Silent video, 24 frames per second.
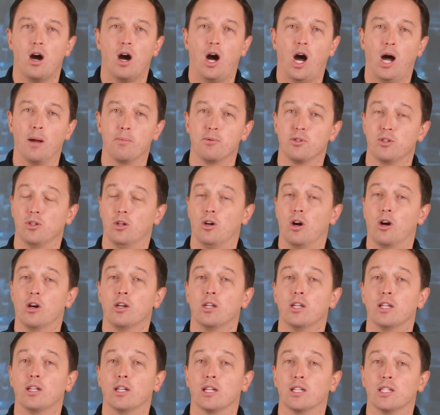Optional
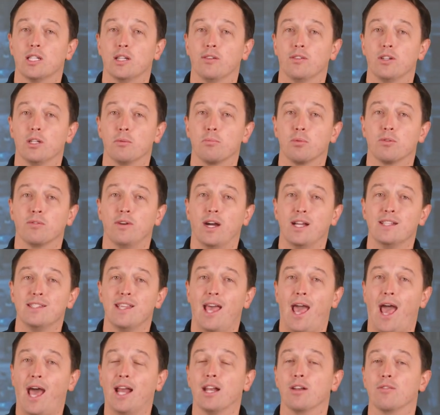HART connectivity provides
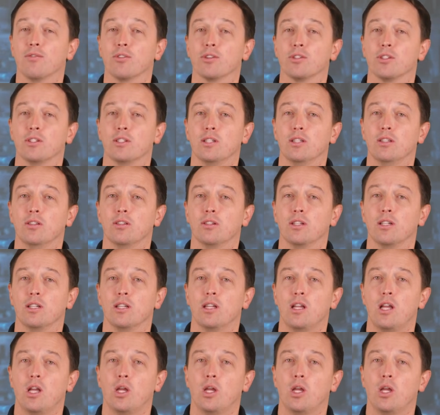added versatility,